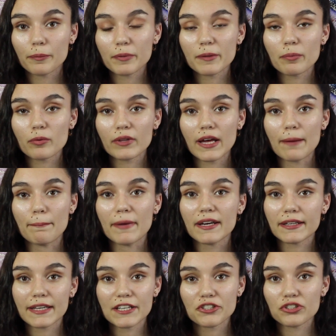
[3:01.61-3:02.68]
are people that
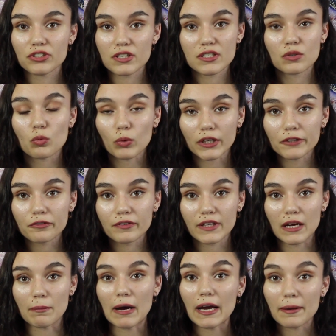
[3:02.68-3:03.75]
medication doesn't work for
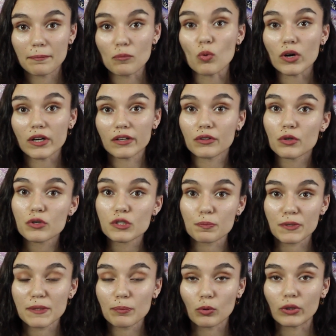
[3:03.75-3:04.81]
them. I'm one of those
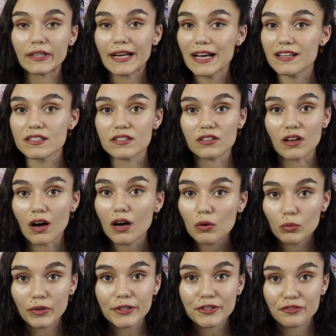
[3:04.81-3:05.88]
people. It has
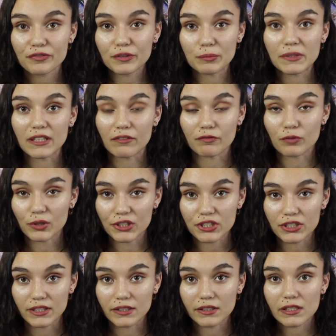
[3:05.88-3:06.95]
not worked for me,
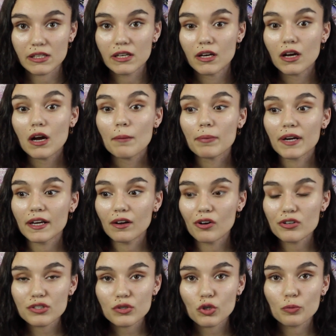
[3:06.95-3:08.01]
unfortunately. But I
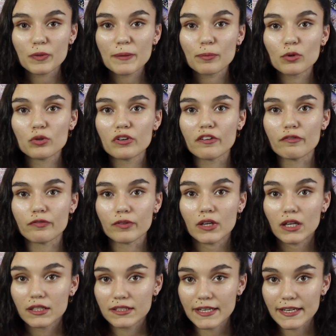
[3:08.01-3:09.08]
also know people who have
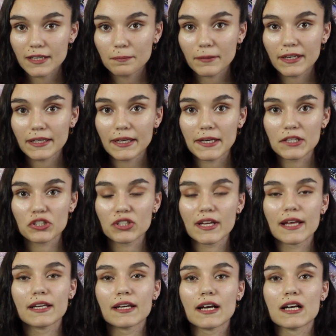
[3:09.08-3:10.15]
taken medication
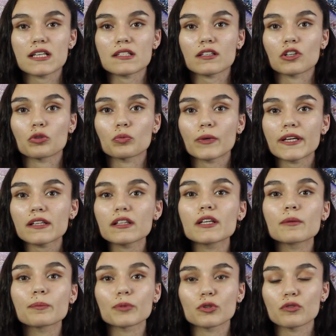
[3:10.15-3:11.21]
and it has
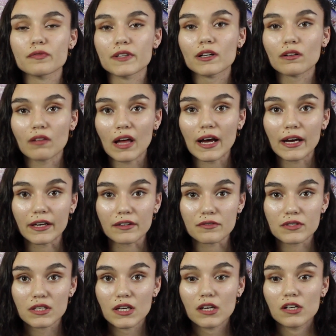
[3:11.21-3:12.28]
greatly improved their
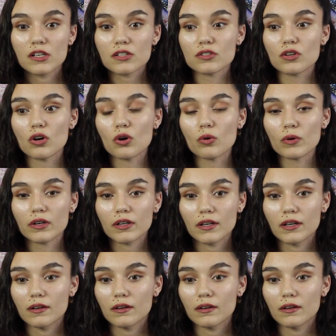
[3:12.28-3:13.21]
lives. So